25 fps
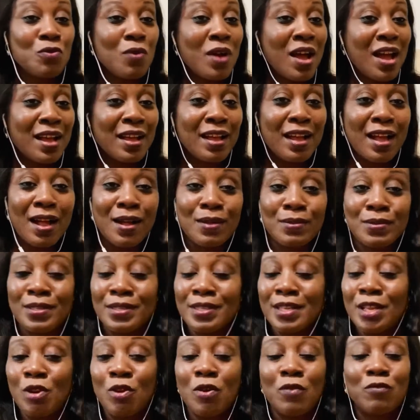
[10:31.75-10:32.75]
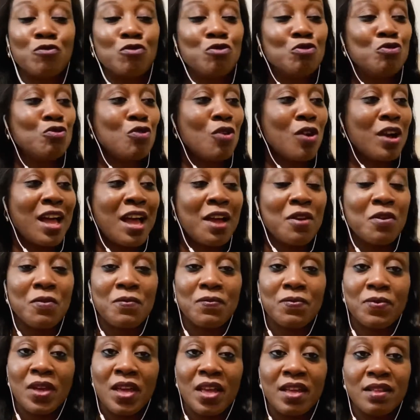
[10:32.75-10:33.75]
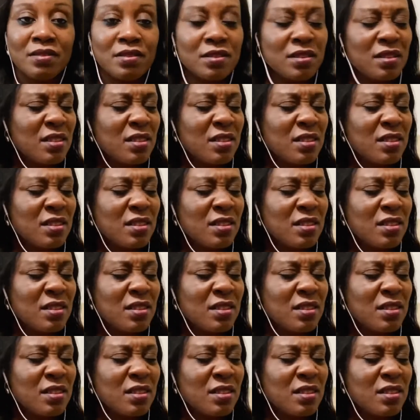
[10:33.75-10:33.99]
hang out, they love to do all kind of things.